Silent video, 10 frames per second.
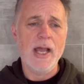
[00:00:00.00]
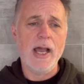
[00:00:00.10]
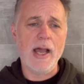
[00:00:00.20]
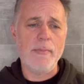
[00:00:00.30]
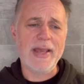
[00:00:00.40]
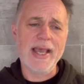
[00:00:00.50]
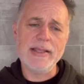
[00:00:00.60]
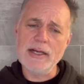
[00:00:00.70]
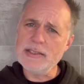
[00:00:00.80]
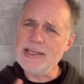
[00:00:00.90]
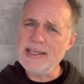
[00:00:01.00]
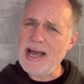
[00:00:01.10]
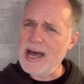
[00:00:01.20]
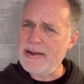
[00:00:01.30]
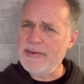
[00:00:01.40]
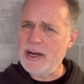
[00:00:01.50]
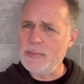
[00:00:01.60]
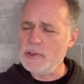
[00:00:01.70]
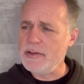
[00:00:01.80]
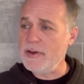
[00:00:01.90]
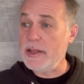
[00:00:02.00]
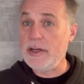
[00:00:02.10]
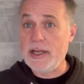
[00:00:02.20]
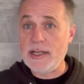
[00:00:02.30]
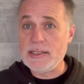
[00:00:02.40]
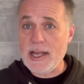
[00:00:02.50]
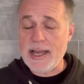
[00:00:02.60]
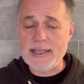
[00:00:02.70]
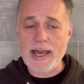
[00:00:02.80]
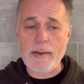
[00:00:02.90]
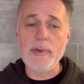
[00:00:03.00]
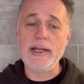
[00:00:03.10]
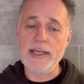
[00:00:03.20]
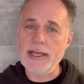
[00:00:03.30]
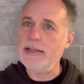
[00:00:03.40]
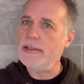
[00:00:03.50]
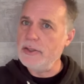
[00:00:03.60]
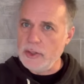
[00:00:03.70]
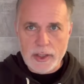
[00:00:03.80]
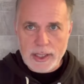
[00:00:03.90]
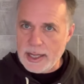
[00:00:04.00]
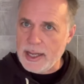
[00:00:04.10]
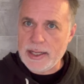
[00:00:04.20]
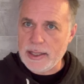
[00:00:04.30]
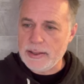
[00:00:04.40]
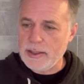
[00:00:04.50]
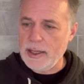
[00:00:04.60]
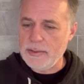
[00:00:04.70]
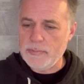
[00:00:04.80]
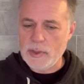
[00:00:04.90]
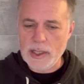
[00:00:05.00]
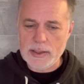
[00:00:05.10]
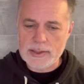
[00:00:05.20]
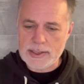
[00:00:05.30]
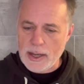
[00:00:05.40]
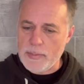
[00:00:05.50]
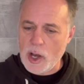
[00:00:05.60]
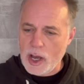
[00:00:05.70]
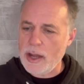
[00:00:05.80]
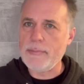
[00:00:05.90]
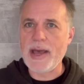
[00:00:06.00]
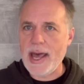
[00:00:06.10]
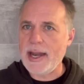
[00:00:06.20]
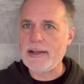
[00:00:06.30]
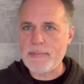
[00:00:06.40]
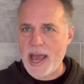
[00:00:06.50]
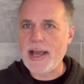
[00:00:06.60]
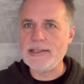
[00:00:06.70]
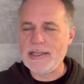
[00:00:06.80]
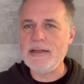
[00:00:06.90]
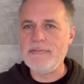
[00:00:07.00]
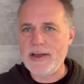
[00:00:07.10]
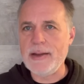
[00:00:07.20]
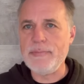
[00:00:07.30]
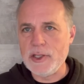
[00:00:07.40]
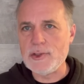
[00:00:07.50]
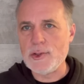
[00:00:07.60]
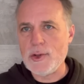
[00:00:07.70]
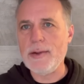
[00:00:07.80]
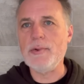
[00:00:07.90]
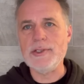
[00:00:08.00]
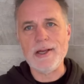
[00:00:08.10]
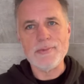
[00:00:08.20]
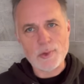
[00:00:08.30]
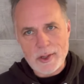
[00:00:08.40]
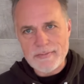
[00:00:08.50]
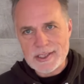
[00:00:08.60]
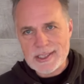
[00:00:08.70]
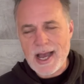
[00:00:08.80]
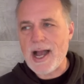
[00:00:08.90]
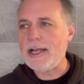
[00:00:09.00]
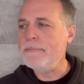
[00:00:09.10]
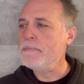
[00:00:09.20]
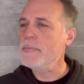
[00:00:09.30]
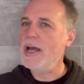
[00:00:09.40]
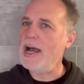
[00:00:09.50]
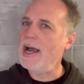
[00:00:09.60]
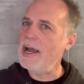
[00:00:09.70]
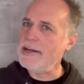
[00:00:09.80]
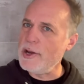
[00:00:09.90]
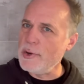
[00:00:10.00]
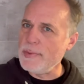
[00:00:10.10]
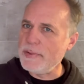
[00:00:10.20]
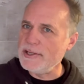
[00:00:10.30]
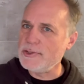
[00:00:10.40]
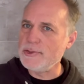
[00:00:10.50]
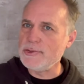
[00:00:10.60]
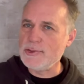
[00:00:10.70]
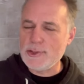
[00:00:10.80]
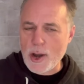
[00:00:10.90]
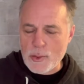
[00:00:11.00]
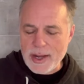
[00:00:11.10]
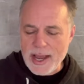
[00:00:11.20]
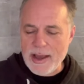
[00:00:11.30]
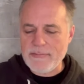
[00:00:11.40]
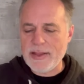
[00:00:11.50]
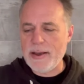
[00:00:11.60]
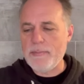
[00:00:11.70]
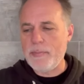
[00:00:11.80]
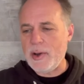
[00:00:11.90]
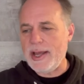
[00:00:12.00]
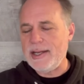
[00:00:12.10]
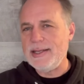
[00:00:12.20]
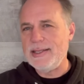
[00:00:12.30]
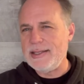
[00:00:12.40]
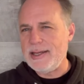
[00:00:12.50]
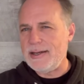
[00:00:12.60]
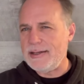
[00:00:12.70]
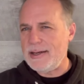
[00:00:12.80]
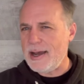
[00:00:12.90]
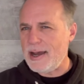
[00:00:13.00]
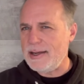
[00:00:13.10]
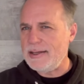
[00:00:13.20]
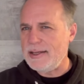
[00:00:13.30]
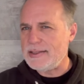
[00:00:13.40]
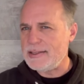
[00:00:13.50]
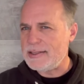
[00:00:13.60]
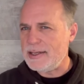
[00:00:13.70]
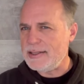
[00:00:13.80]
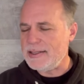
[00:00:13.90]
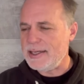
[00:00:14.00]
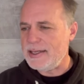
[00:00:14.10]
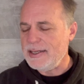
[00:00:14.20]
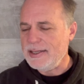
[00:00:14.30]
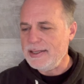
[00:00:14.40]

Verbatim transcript: Um, and there's a lot of variables of other guns like that. But again, you're looking at a, a, a semi-automatic magazine-fed pistol grip with some sort of a stock. I know the pistols don't have them, but they're not necessarily